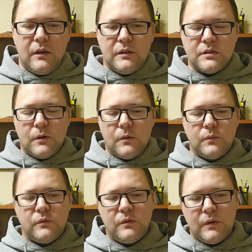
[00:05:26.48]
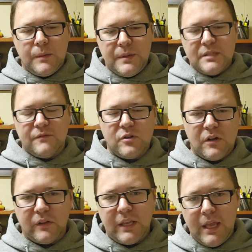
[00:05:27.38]
So you eat a piece of
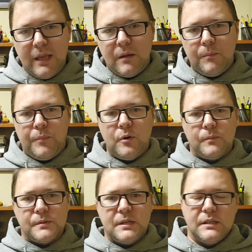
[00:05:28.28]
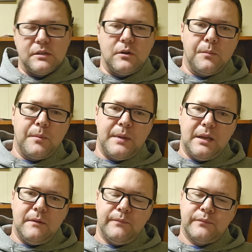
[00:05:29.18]
chocolate cake, boom, sends a
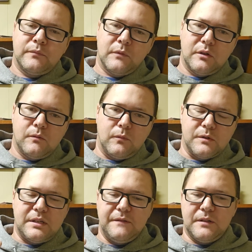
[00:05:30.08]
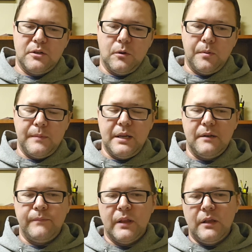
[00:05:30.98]
dopamine, receives the
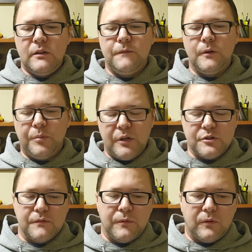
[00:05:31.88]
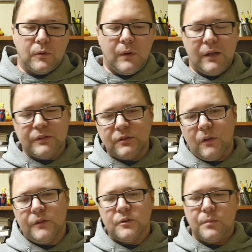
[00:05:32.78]
dopamine. You feel pleasure for a little while until
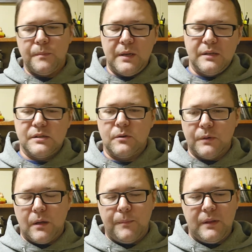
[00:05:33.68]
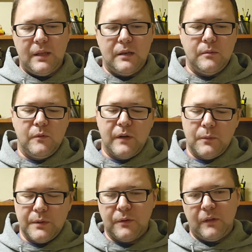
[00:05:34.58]
all the dopamine is soaked up, and then you move
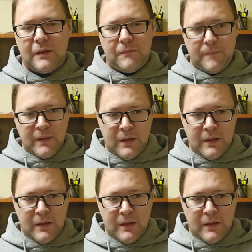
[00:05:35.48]
on with your life.